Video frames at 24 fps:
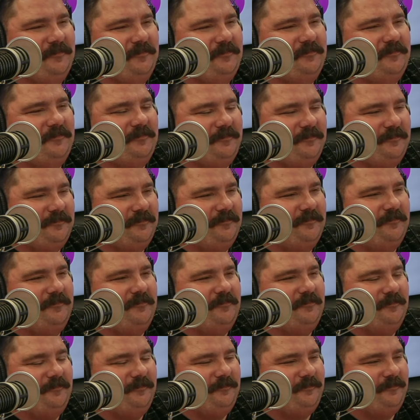
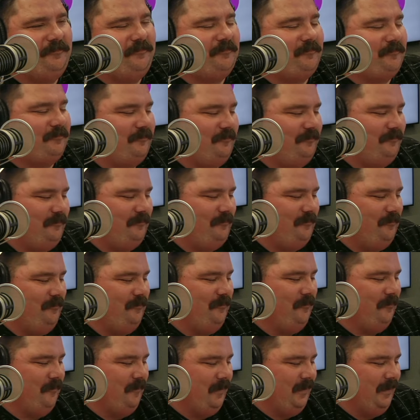
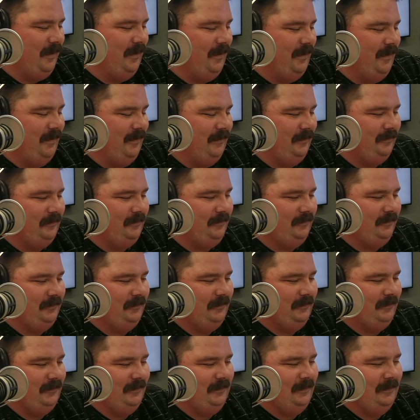
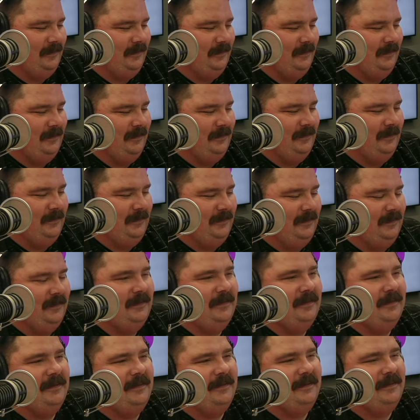
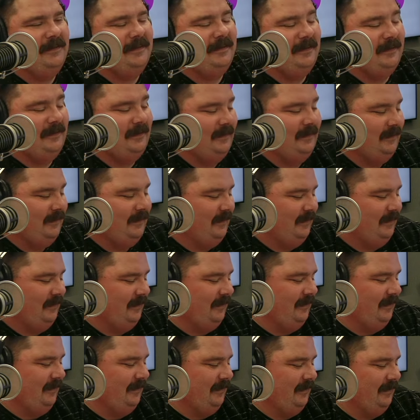
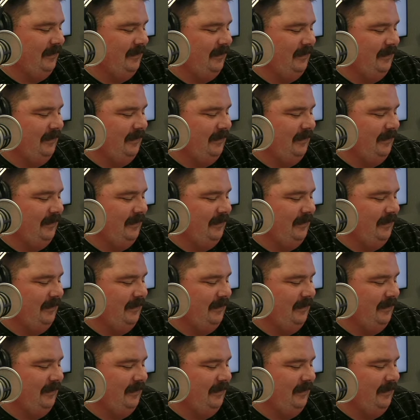No words are spoken by the person on screen.